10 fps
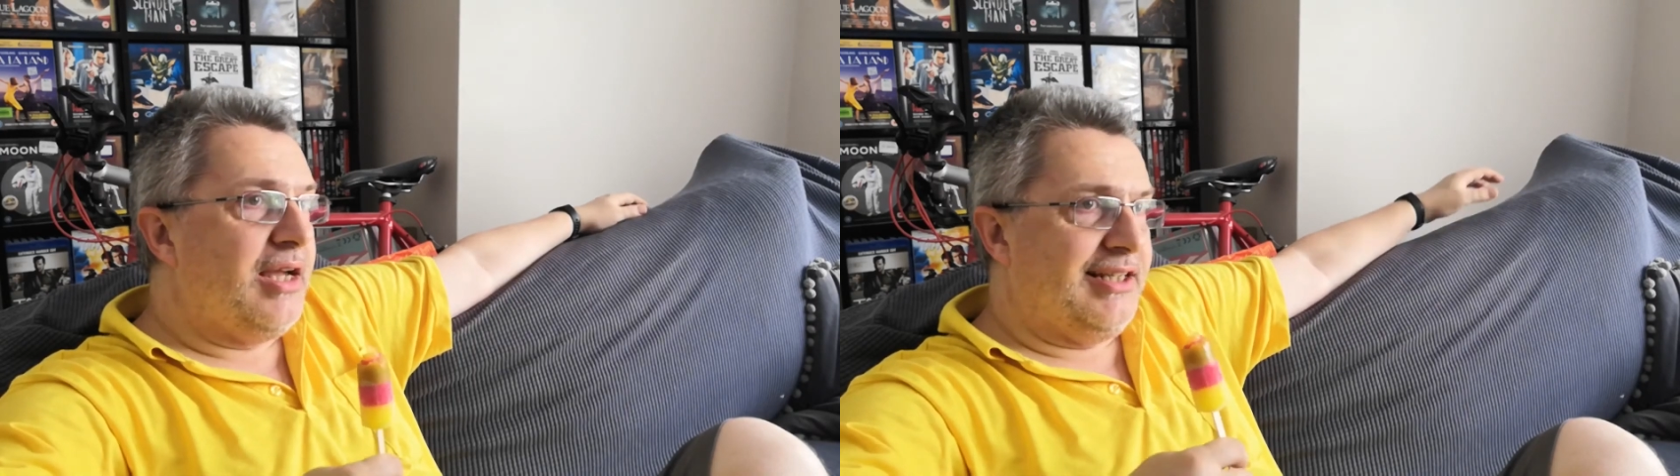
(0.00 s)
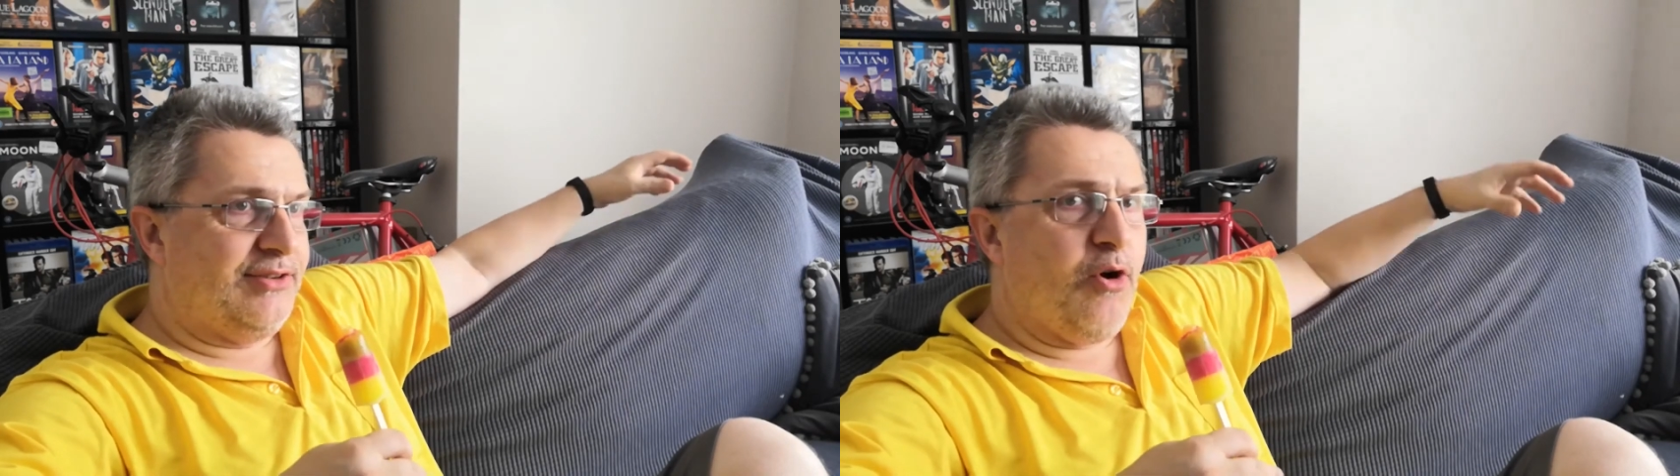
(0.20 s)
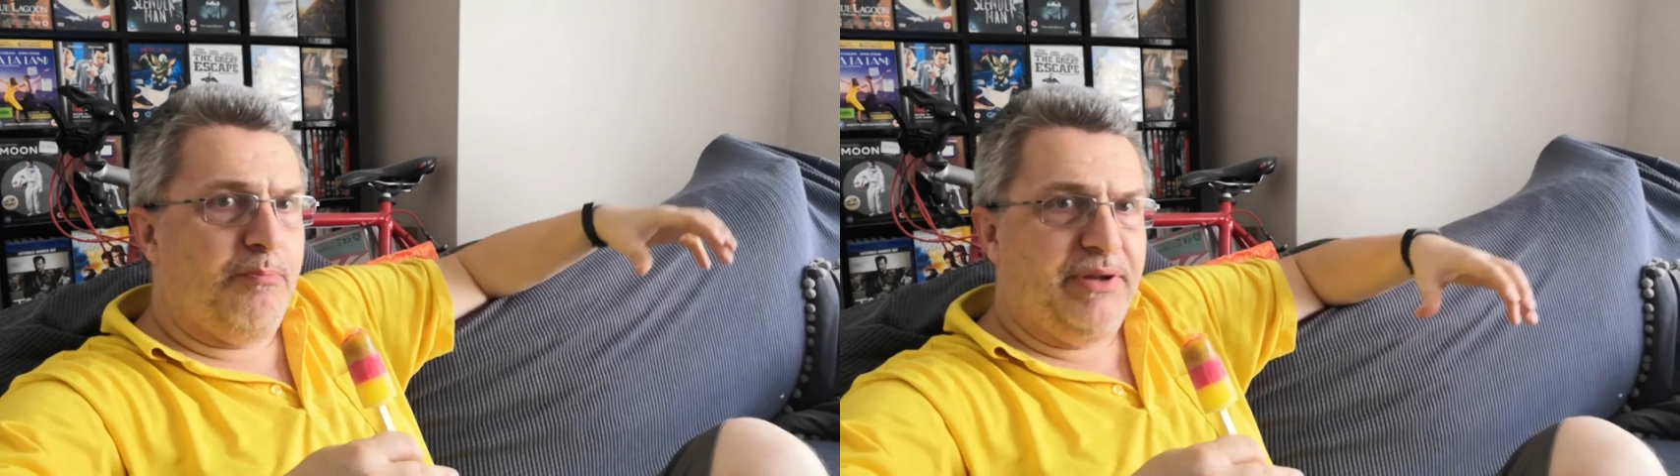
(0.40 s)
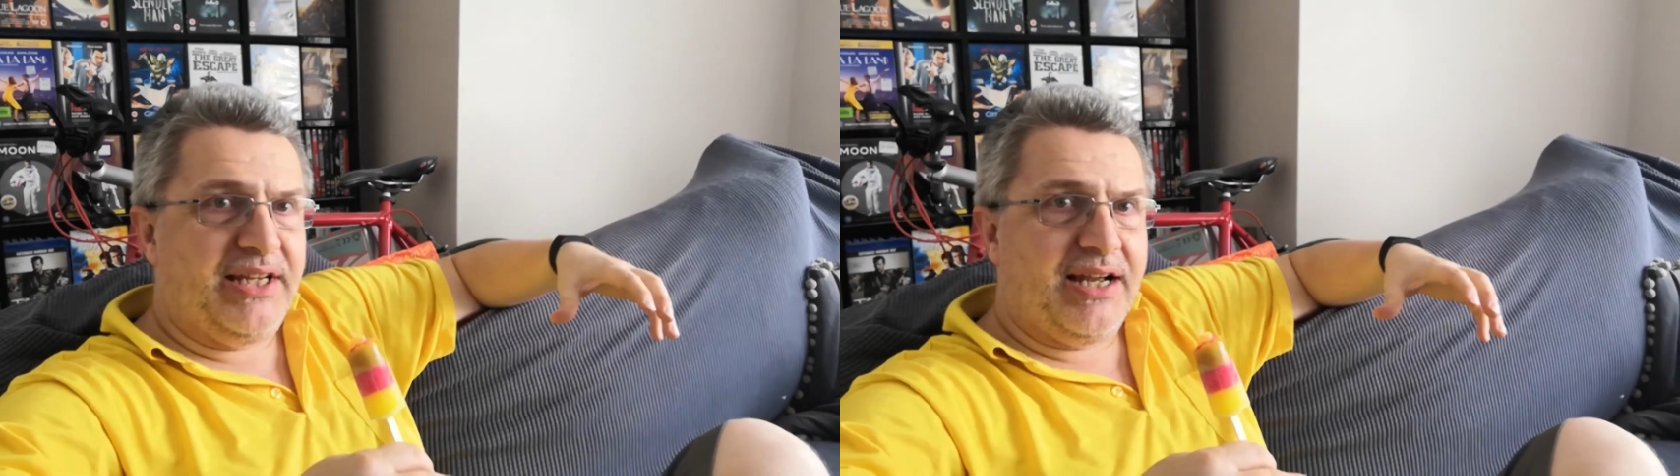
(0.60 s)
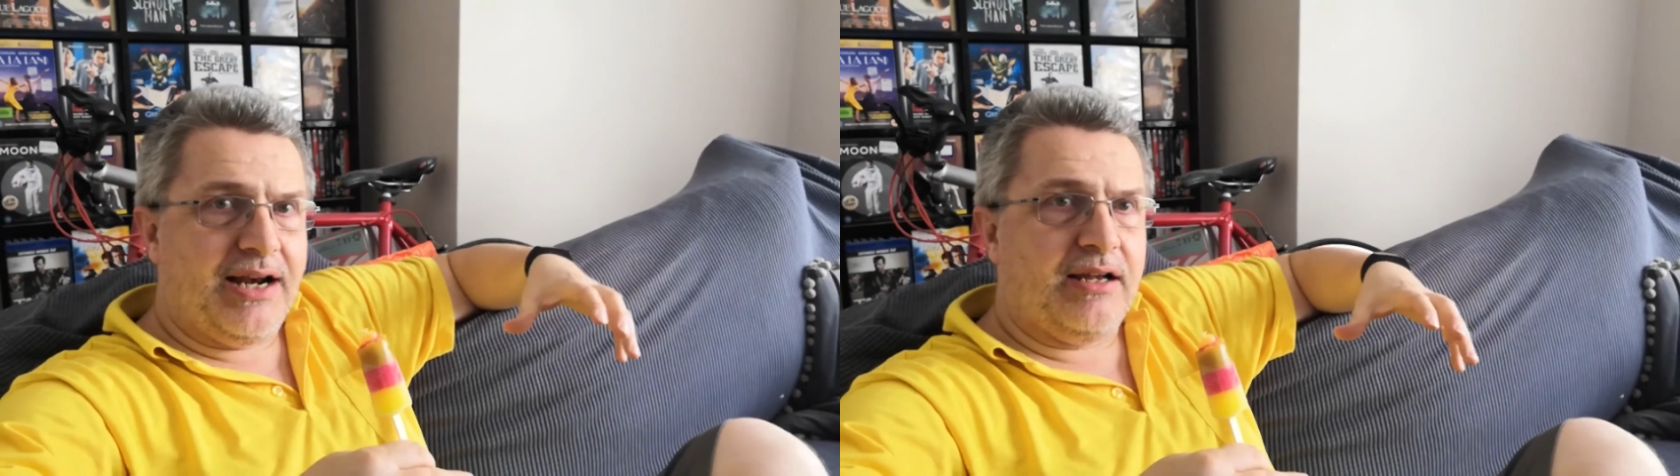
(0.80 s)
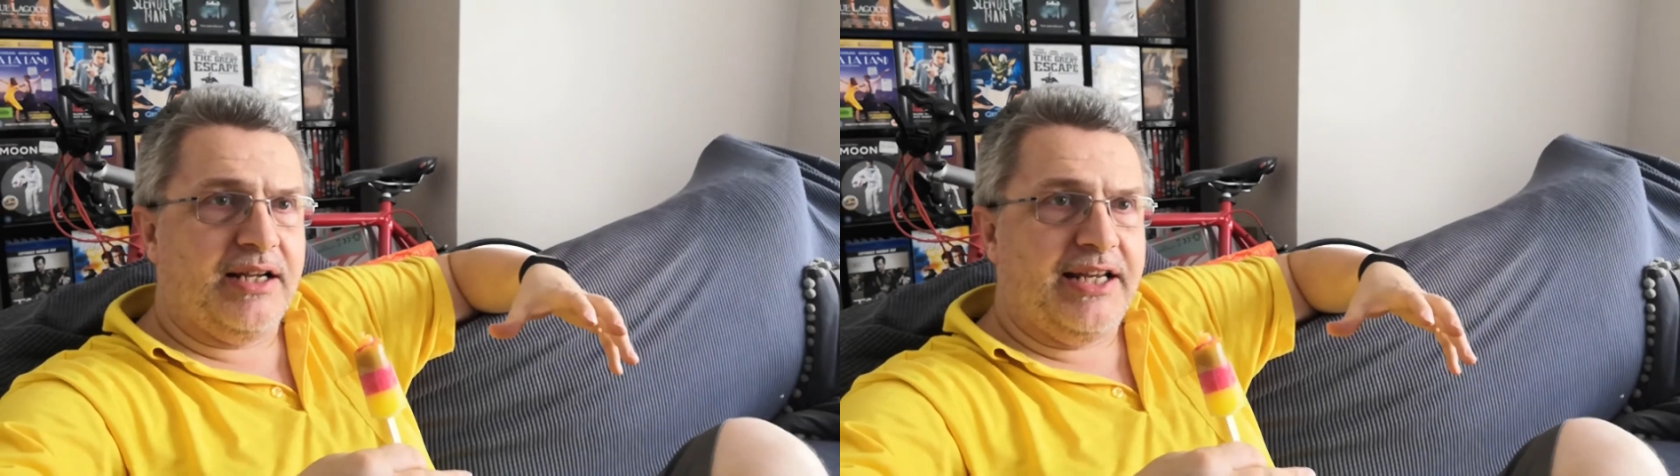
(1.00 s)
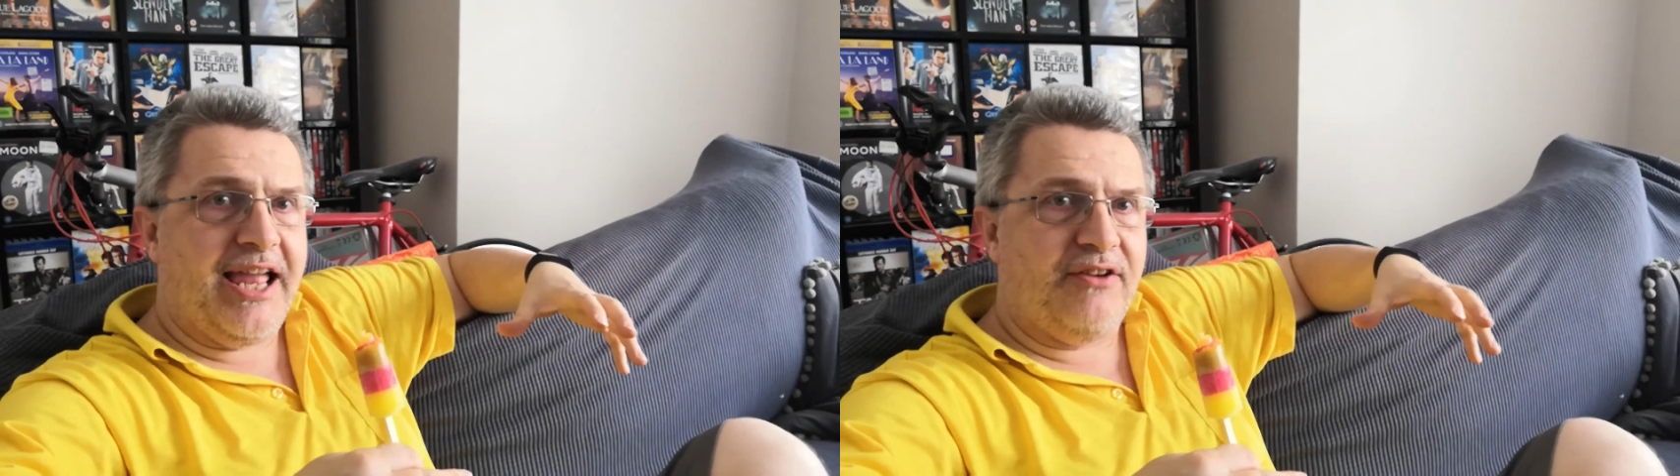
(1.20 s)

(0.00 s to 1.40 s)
It's not a big, clunky,